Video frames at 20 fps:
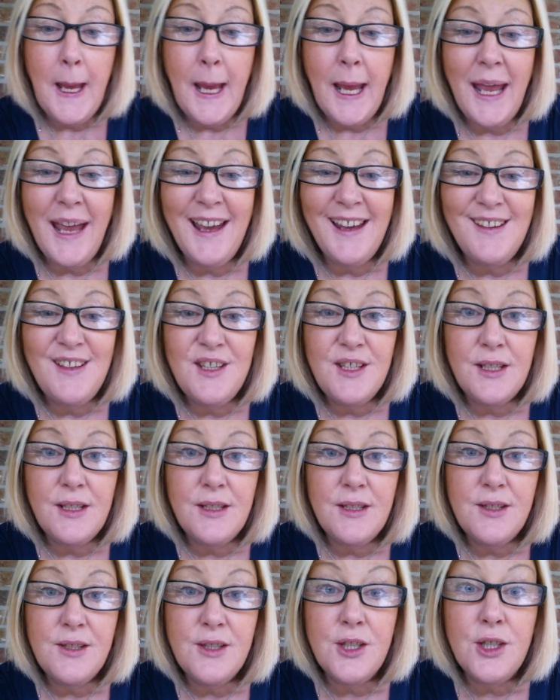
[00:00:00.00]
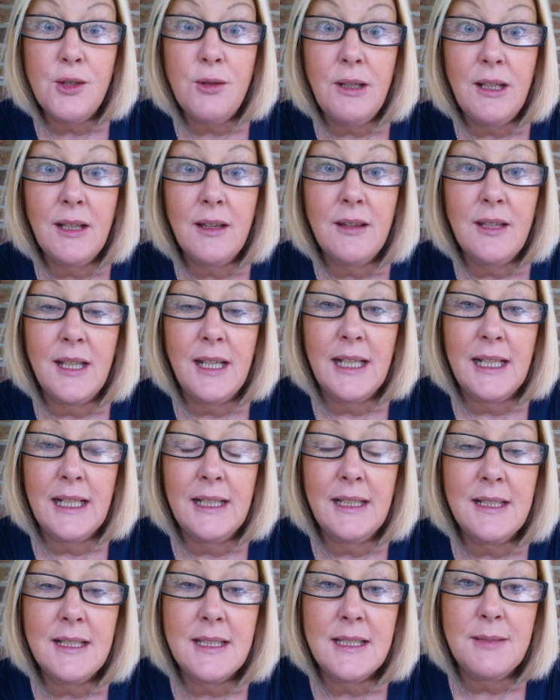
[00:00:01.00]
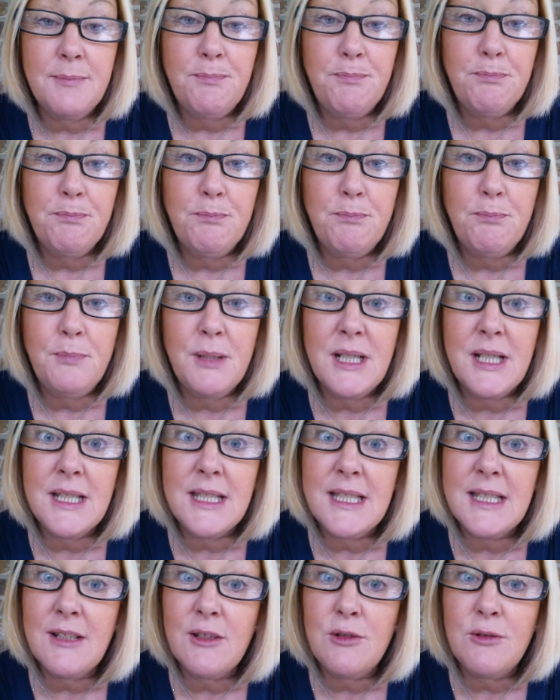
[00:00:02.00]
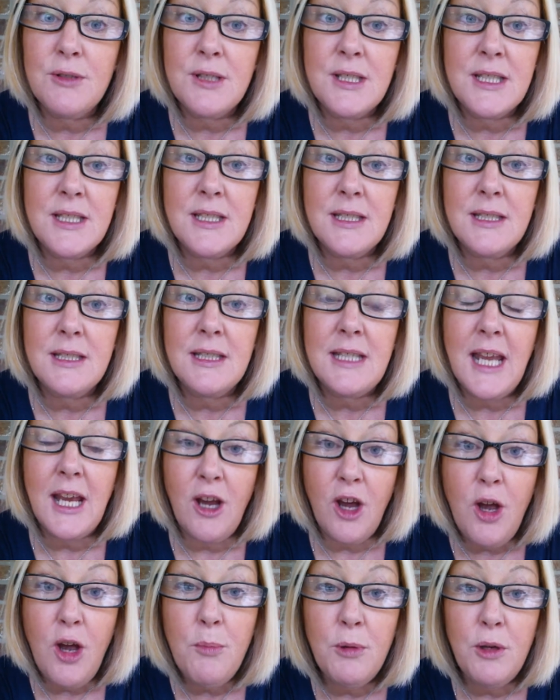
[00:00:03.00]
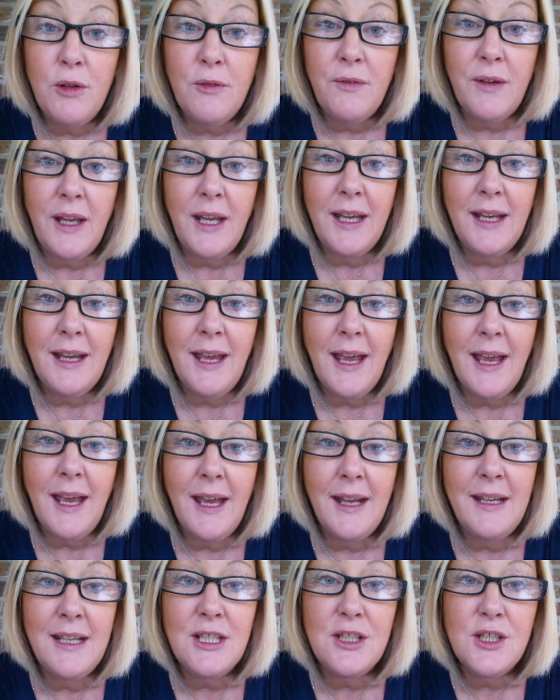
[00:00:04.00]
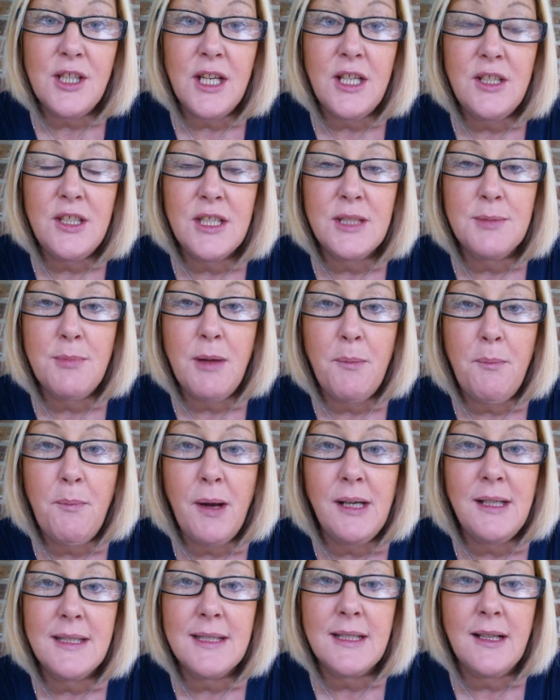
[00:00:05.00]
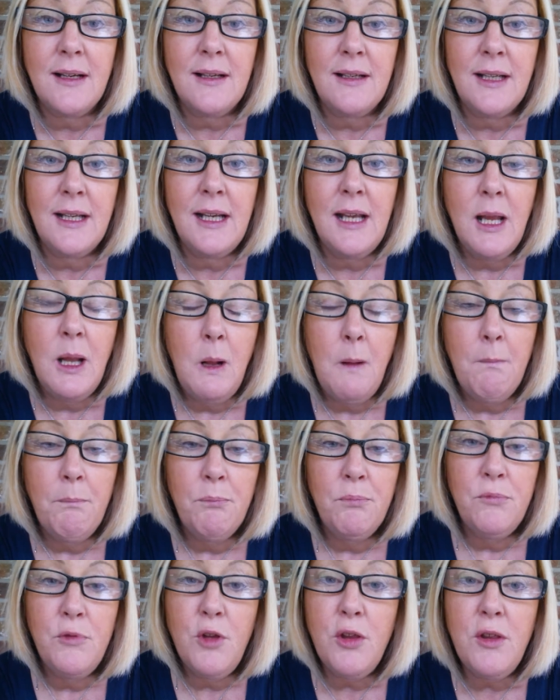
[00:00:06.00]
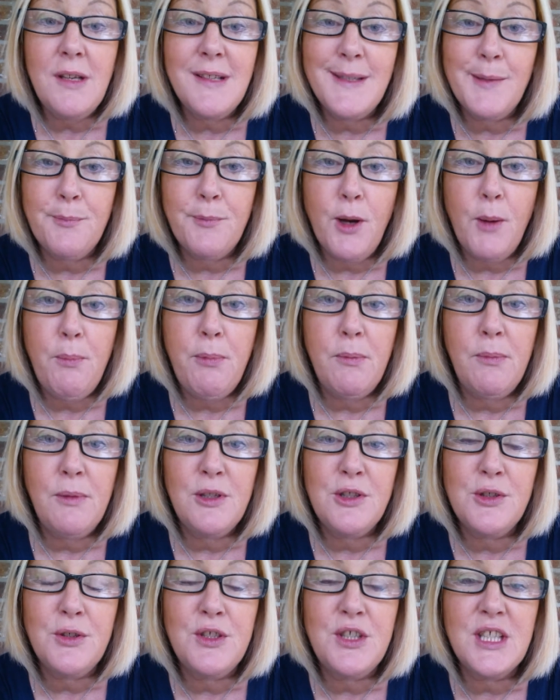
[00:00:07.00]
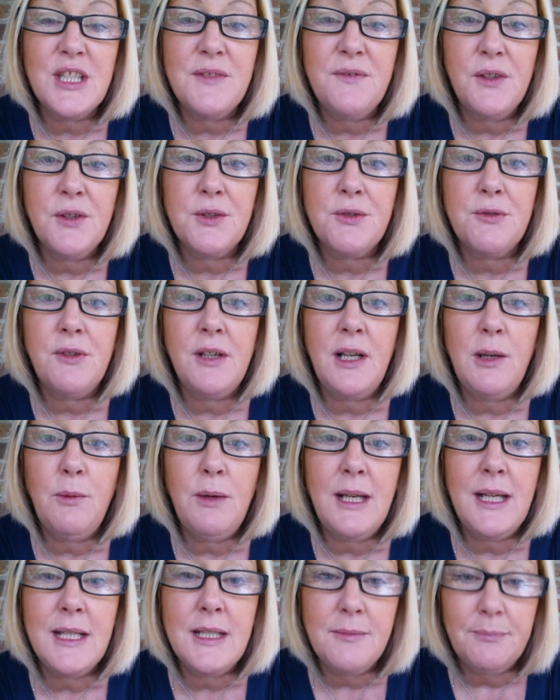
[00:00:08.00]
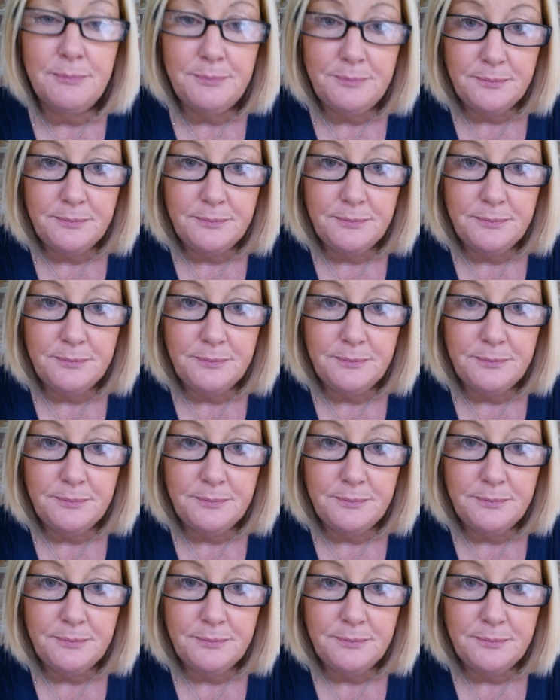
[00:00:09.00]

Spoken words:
and chewing things, because of course they are moving, and it changes my bite slightly. Not that it's a problem at all, it just feels really weird.